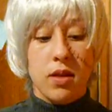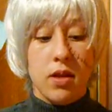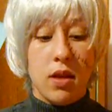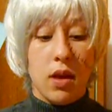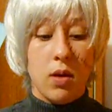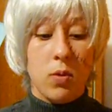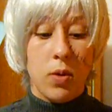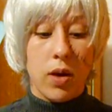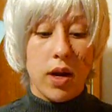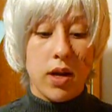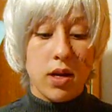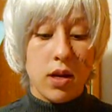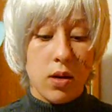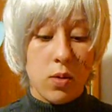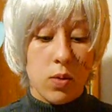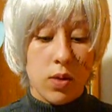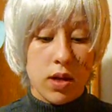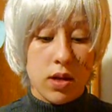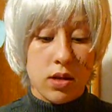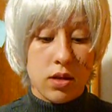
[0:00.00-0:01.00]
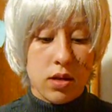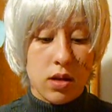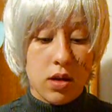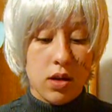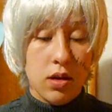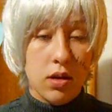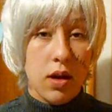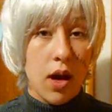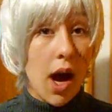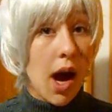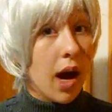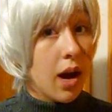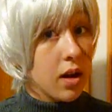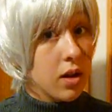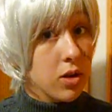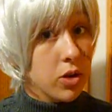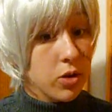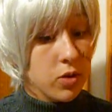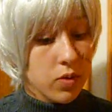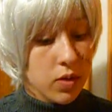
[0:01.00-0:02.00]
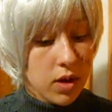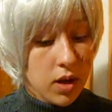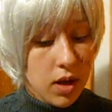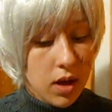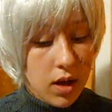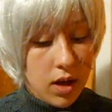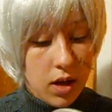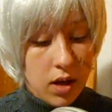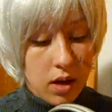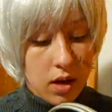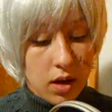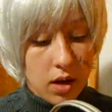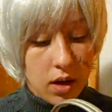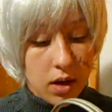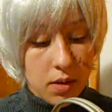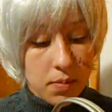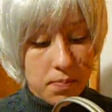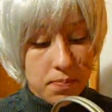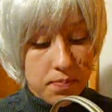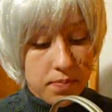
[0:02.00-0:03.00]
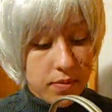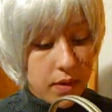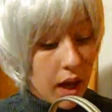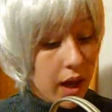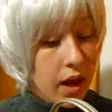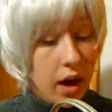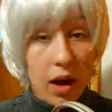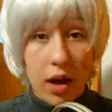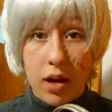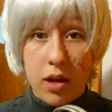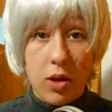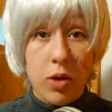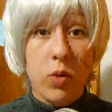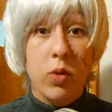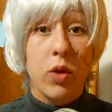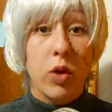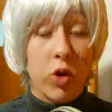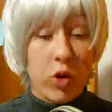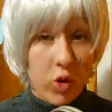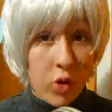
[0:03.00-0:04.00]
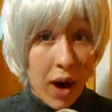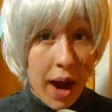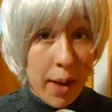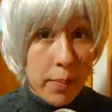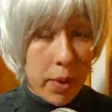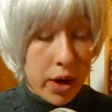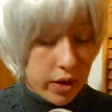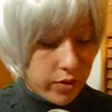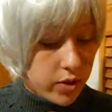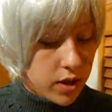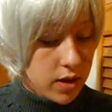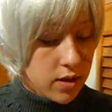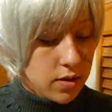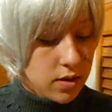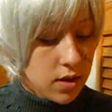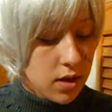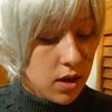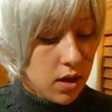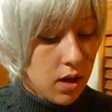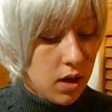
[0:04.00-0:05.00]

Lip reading: Then what I did was hot glue. I hot glued the crap out of this.